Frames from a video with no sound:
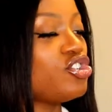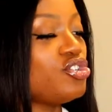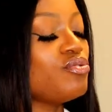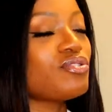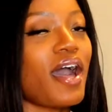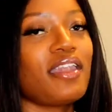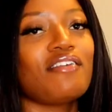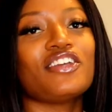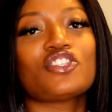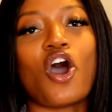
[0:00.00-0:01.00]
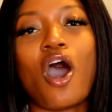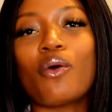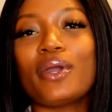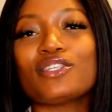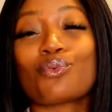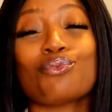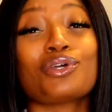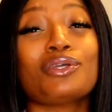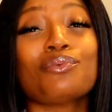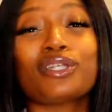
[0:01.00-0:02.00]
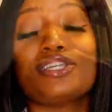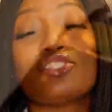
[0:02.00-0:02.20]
shoes out of, it's always really, really